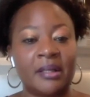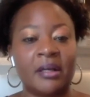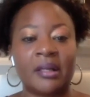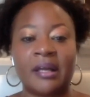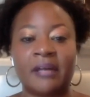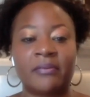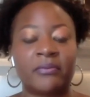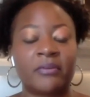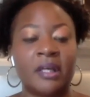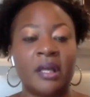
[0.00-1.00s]
There are a lot of
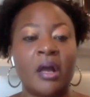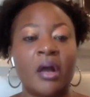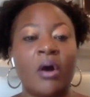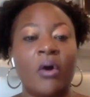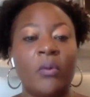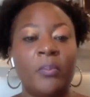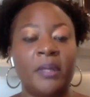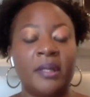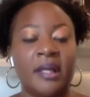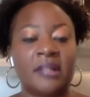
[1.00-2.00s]
free,
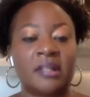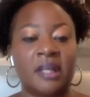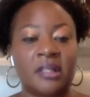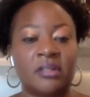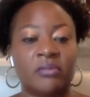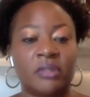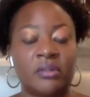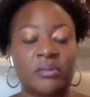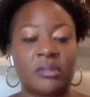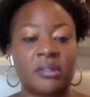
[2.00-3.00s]
open education
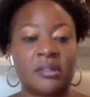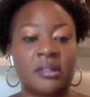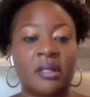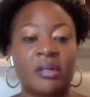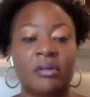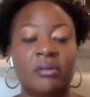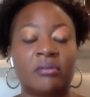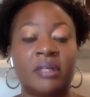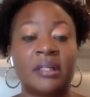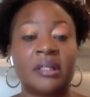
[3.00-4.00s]
resources that are
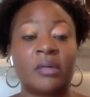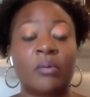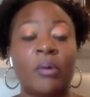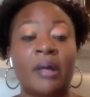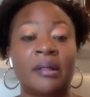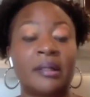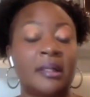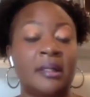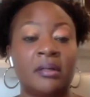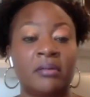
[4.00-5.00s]
greenlit
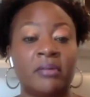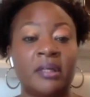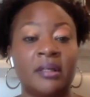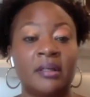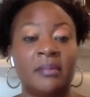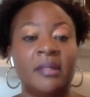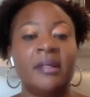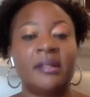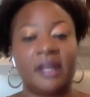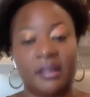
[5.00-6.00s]
quarterly curriculum
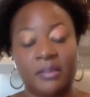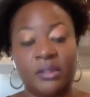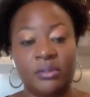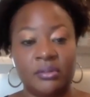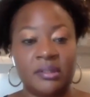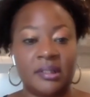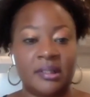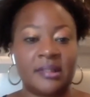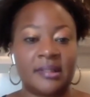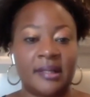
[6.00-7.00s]
that can be used at
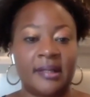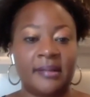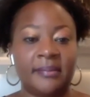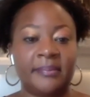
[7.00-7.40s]
this time.